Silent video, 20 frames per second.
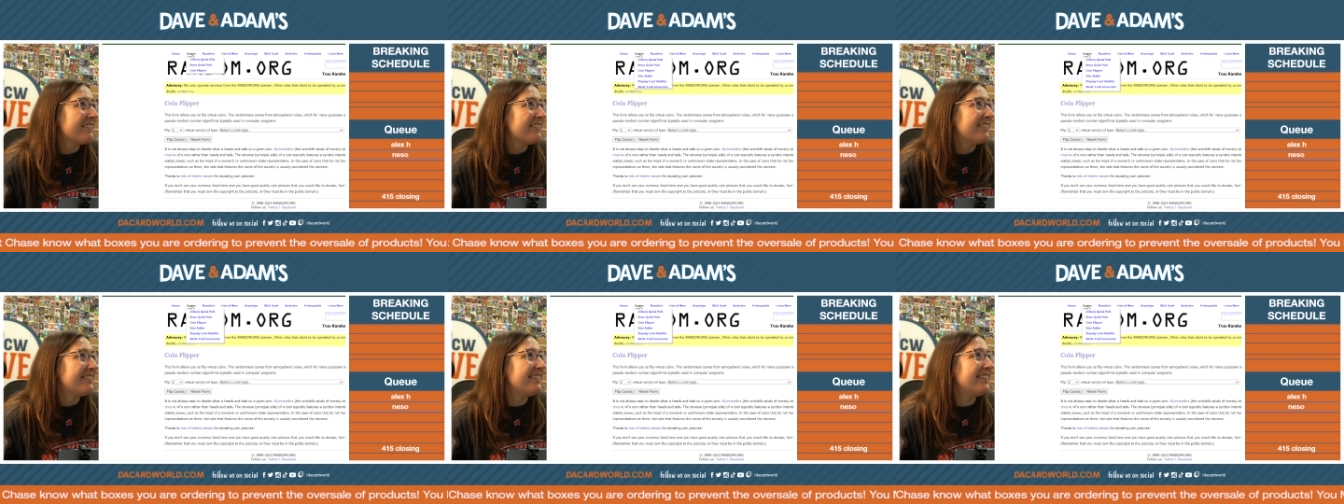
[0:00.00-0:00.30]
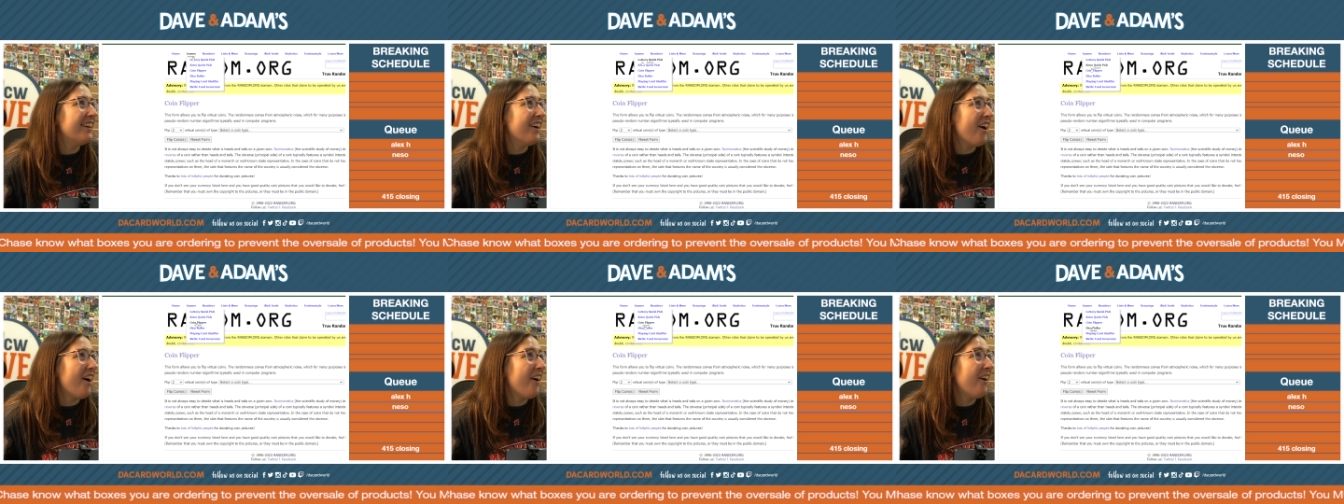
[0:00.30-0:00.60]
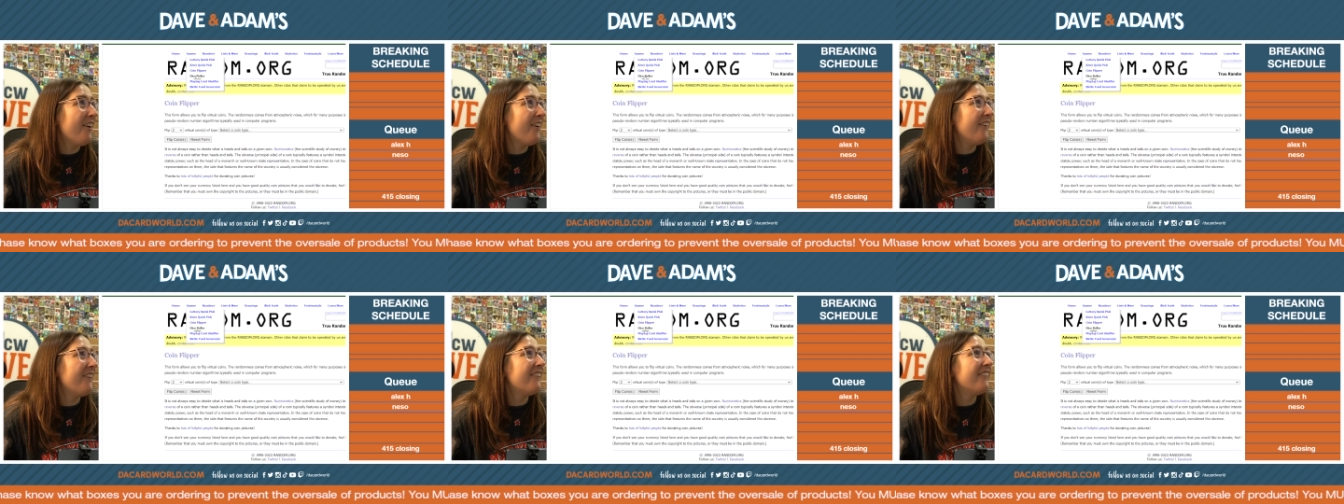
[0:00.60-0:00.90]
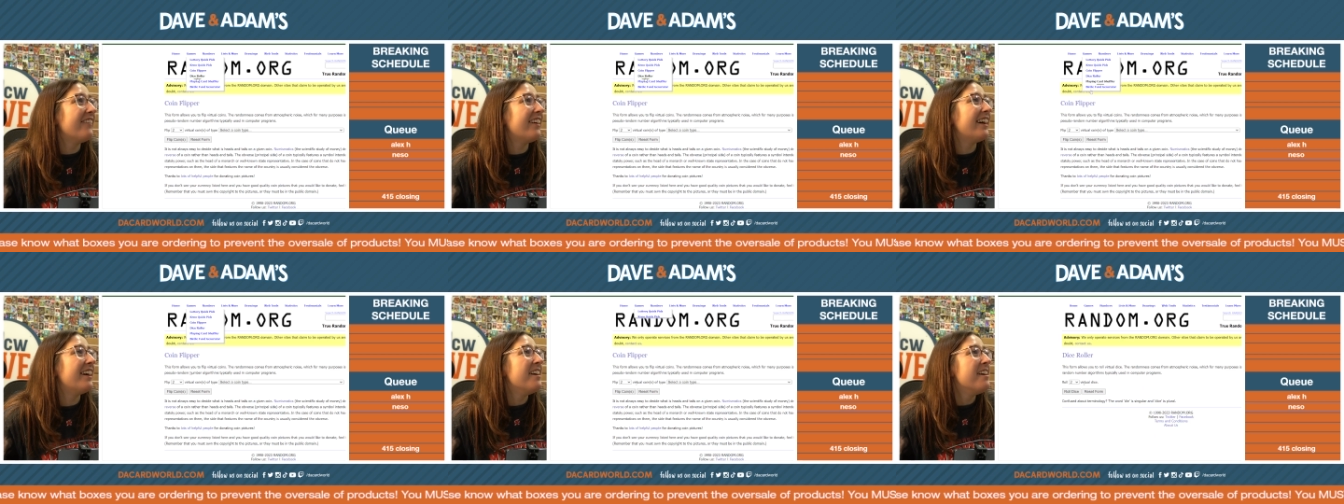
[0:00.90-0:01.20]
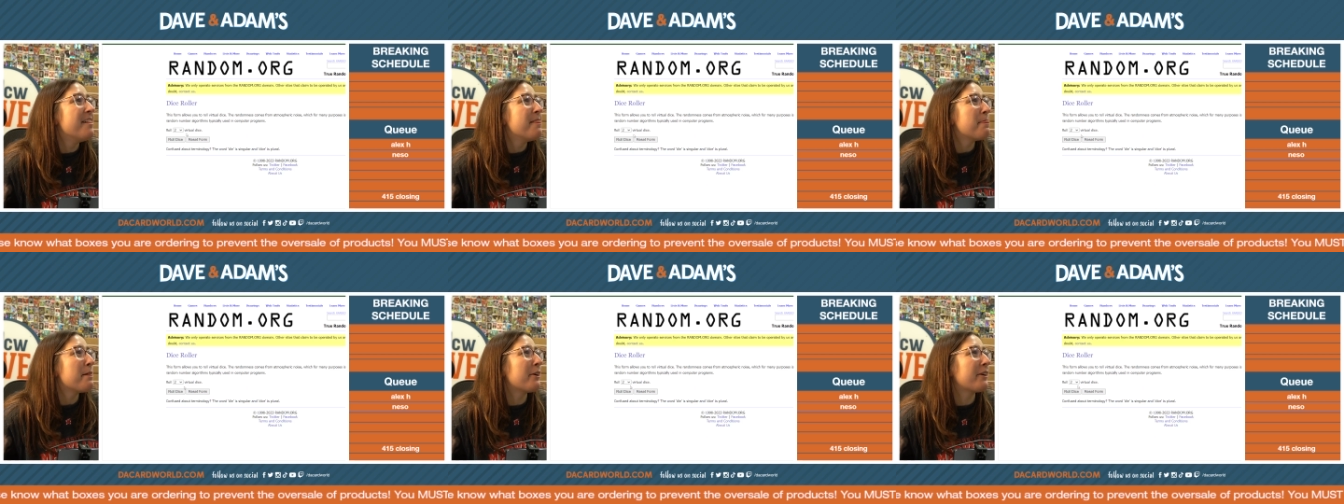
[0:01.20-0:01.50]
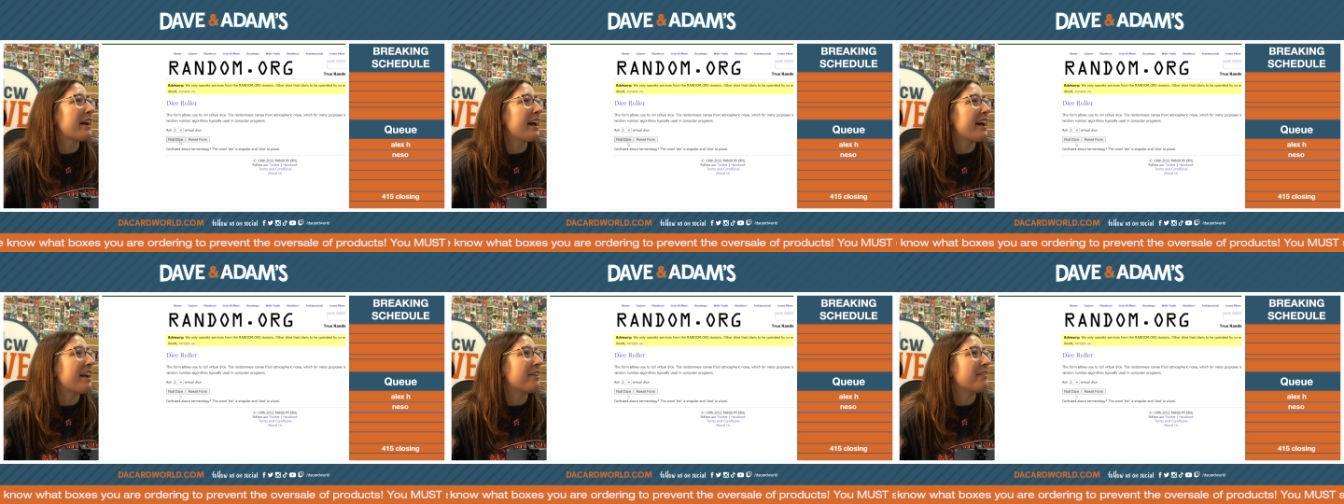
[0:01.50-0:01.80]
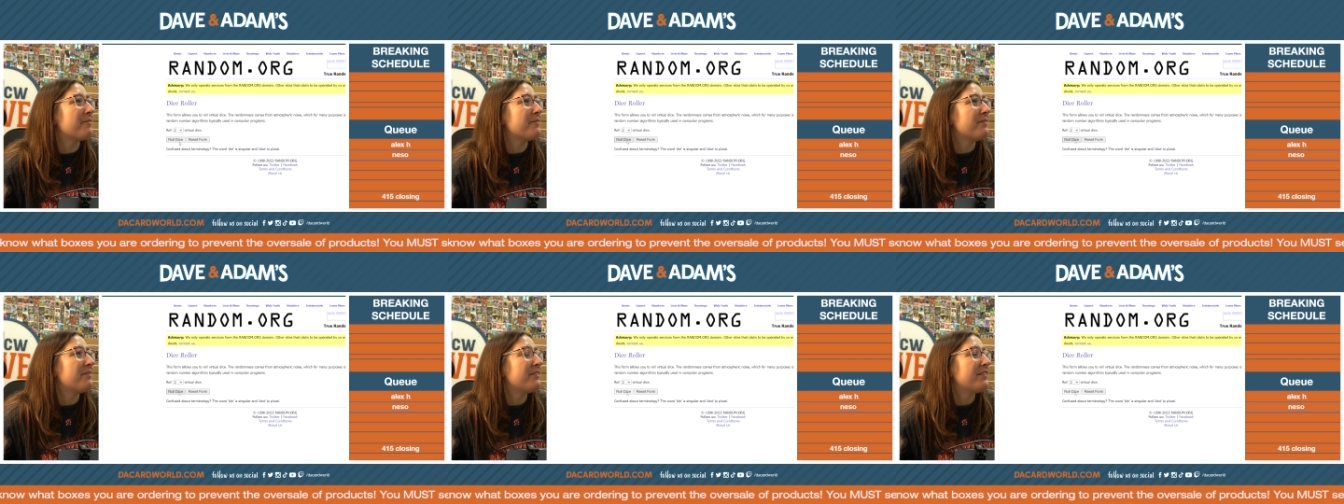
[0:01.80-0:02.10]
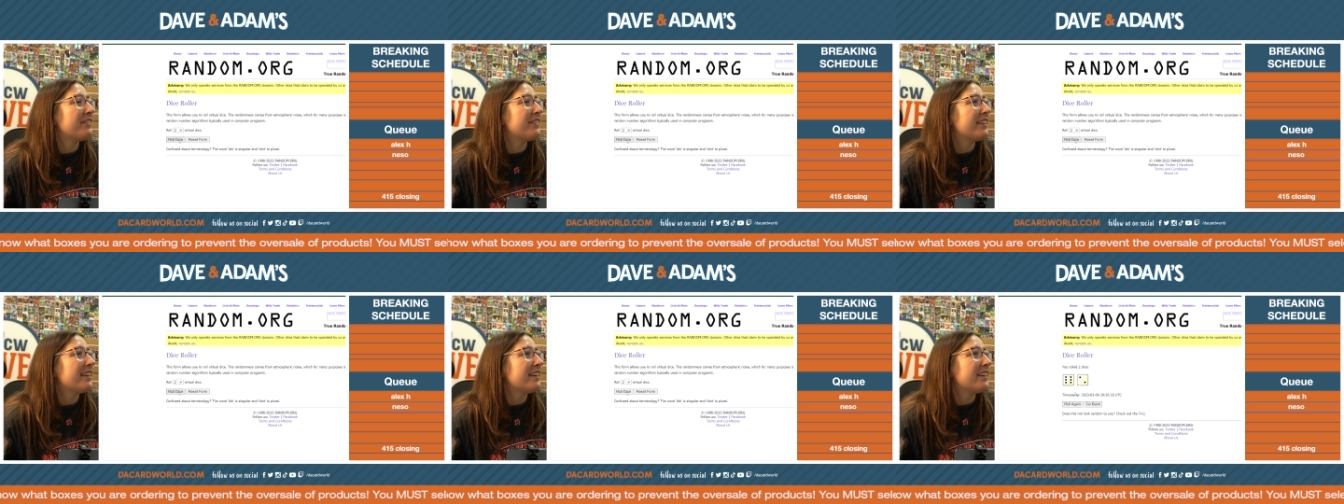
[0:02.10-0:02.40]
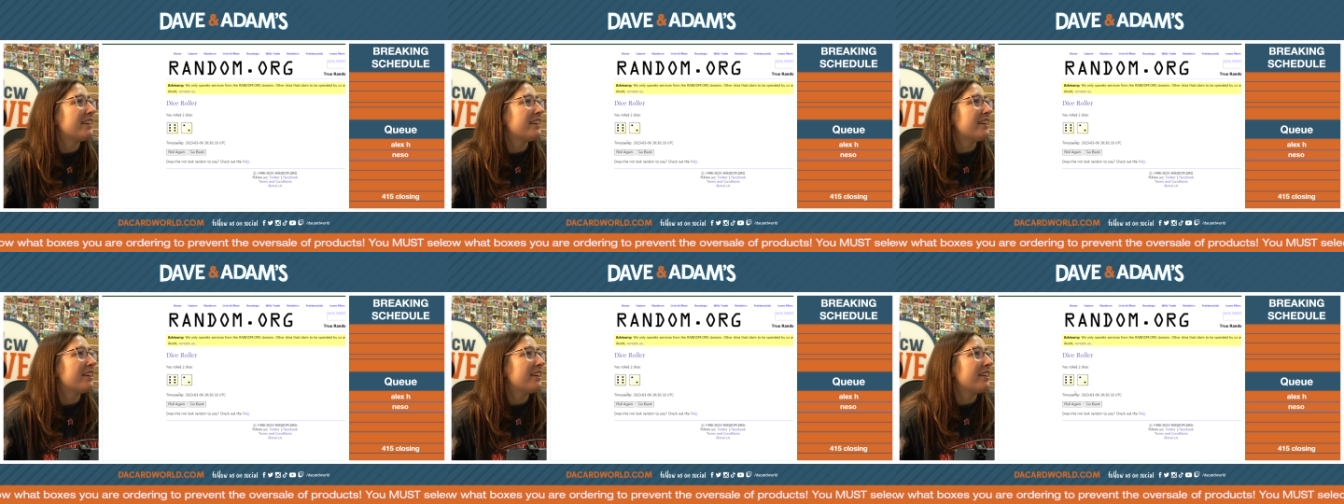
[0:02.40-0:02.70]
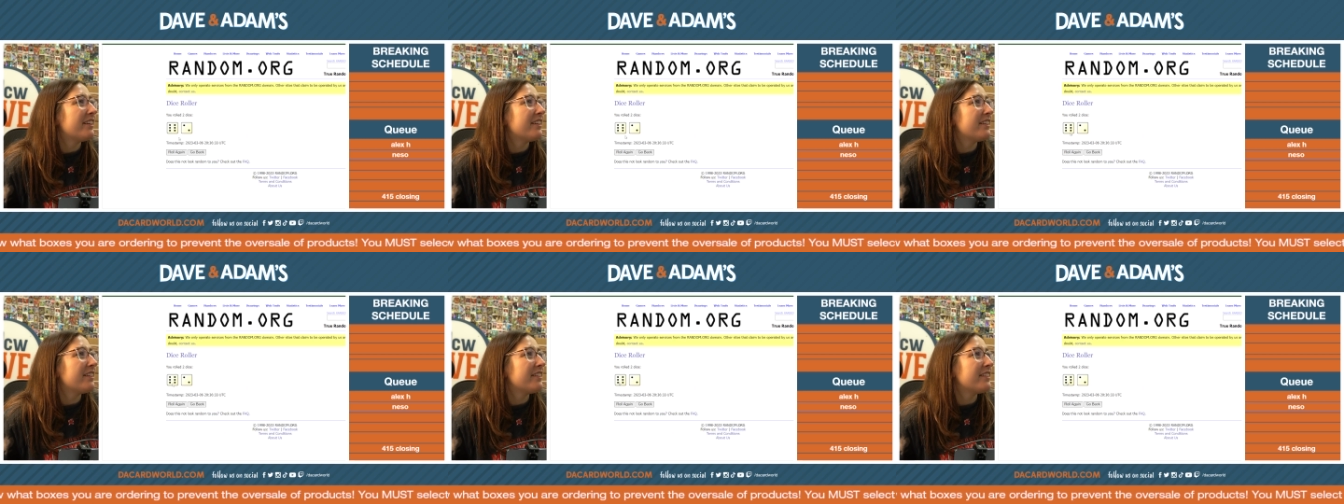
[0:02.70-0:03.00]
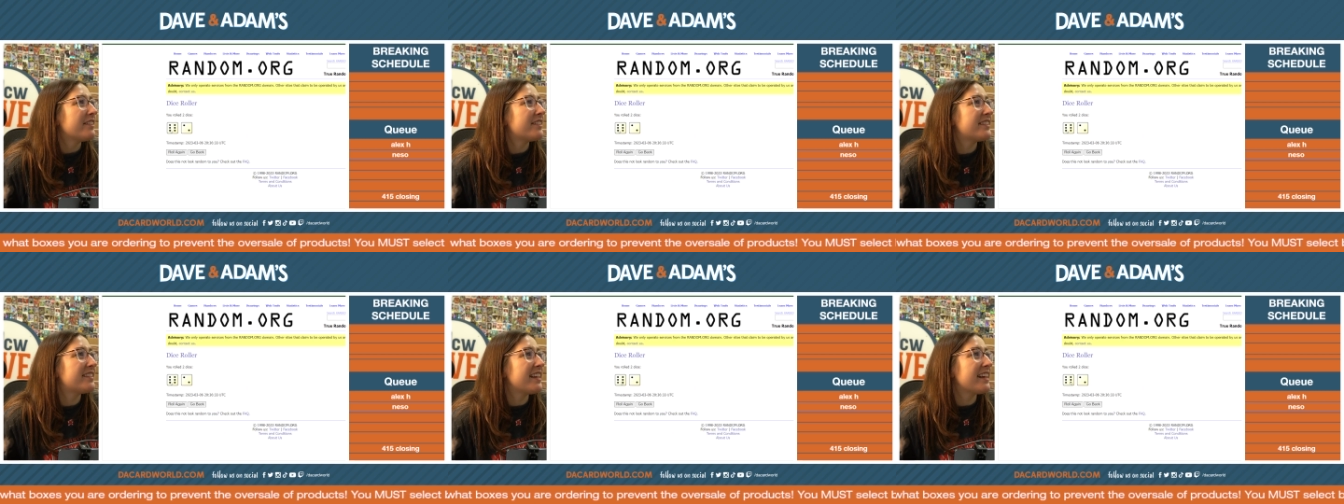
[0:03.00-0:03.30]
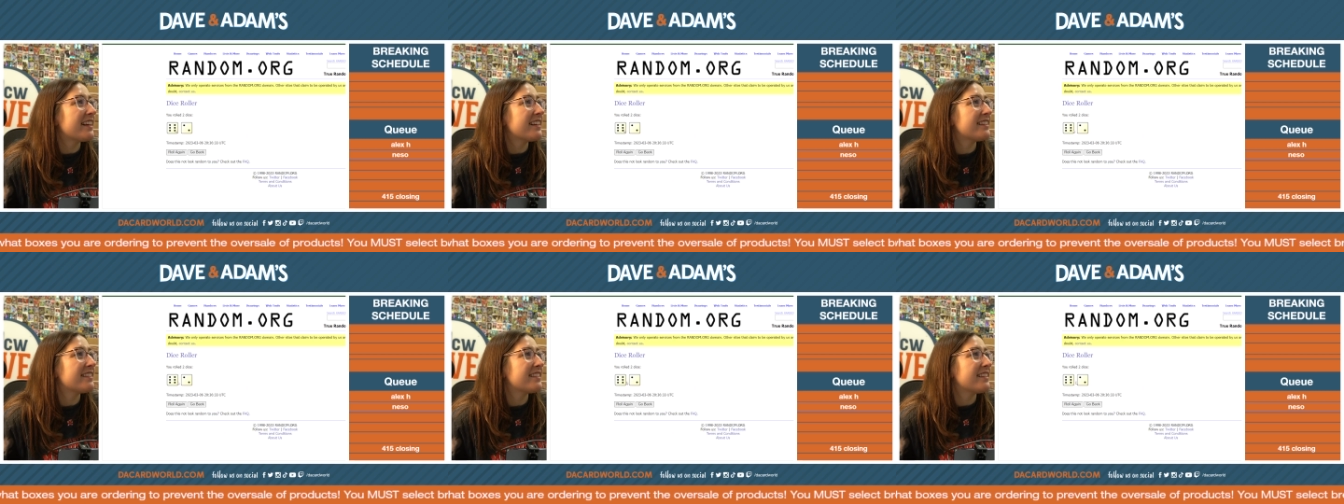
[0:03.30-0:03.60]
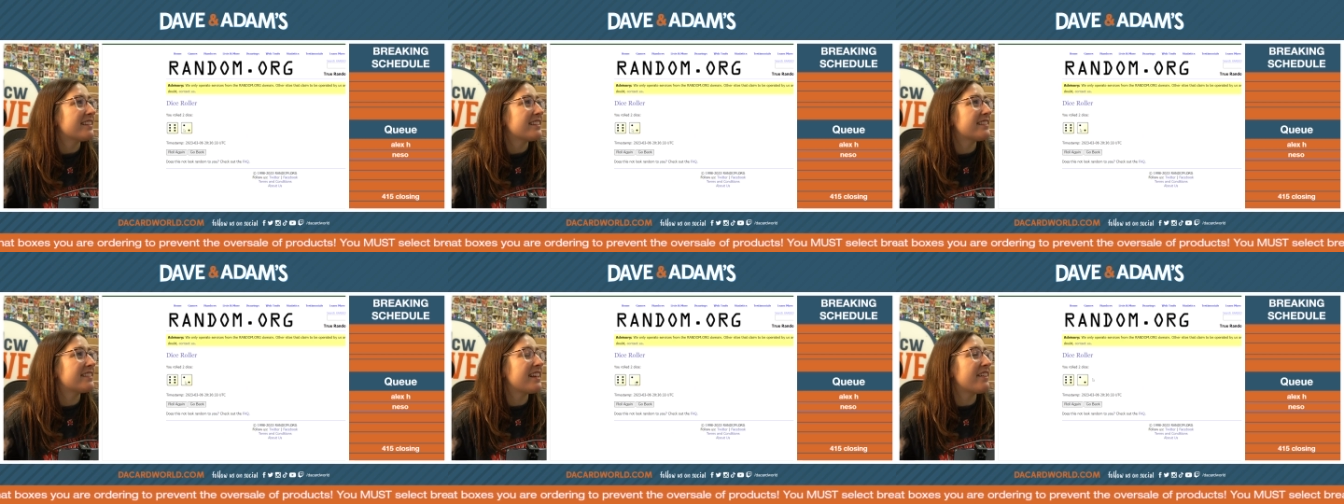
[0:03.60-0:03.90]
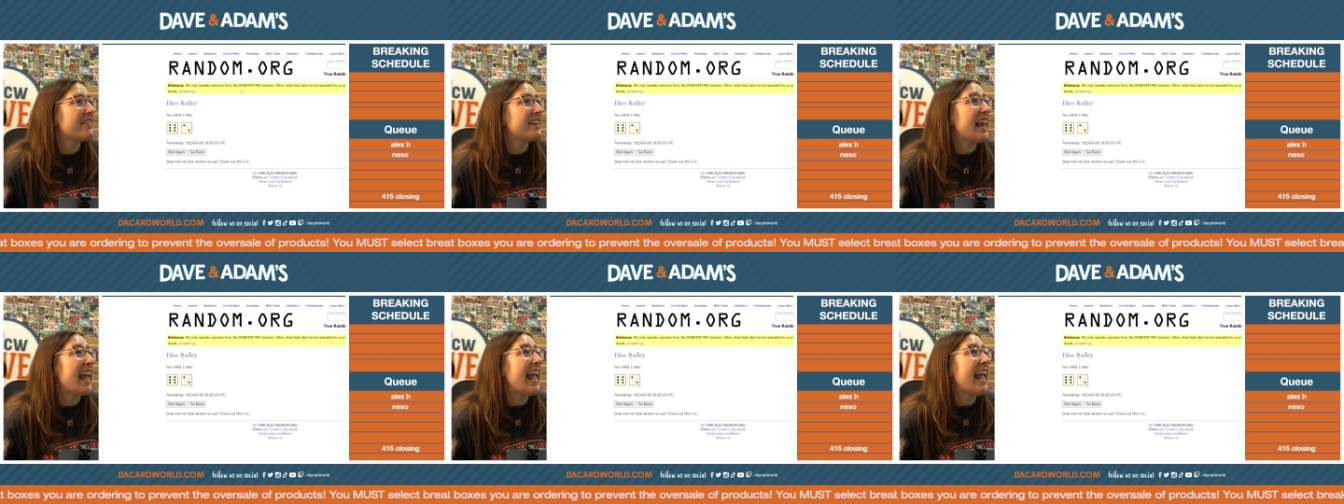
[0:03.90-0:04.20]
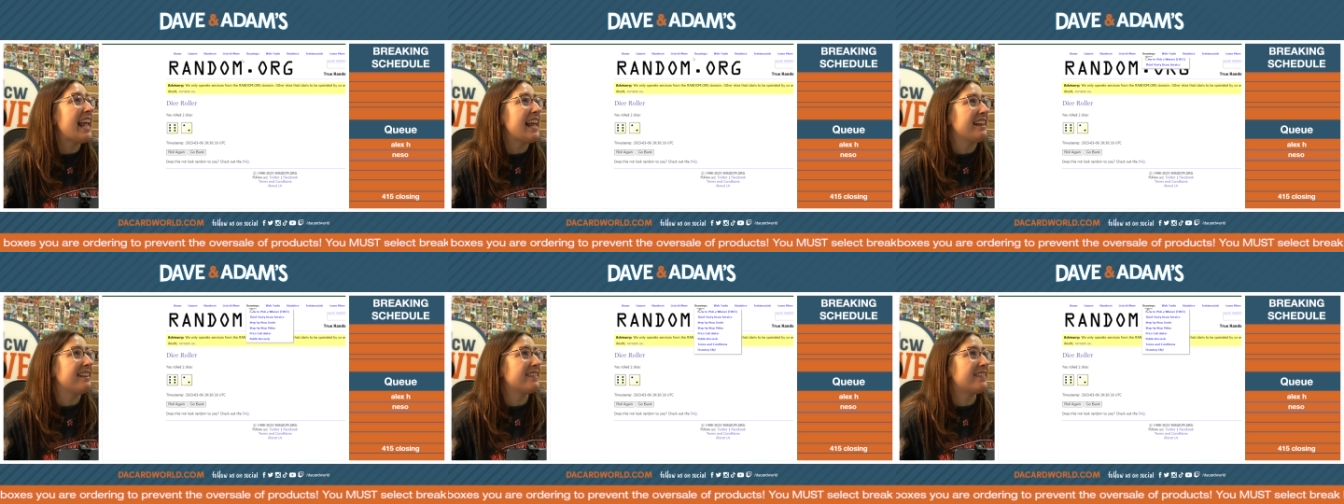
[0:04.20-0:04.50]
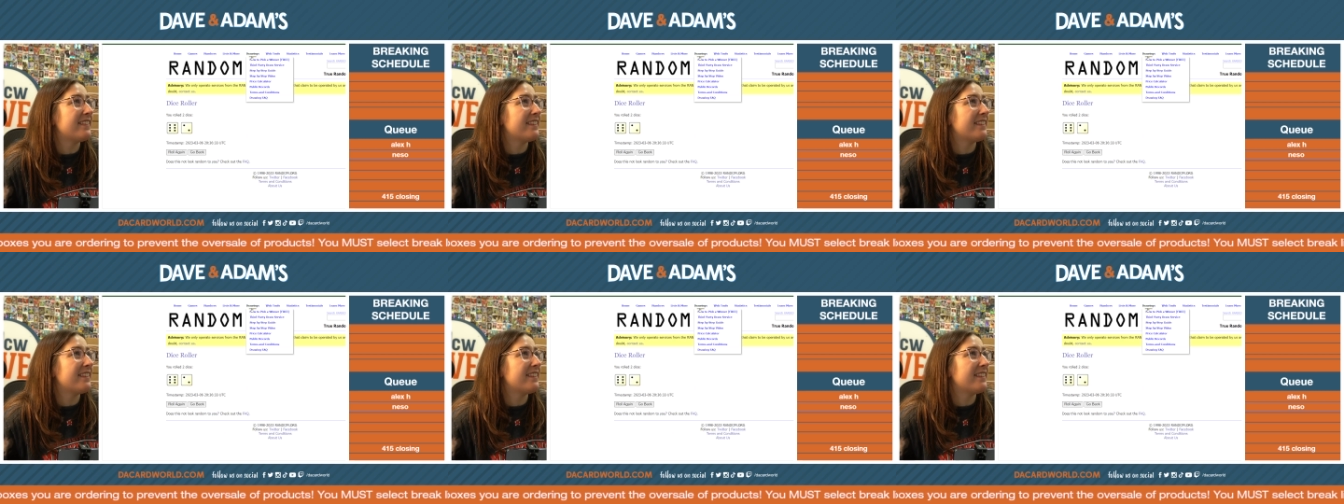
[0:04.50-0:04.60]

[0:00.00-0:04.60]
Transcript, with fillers: No. Okay. Six, seven, eight.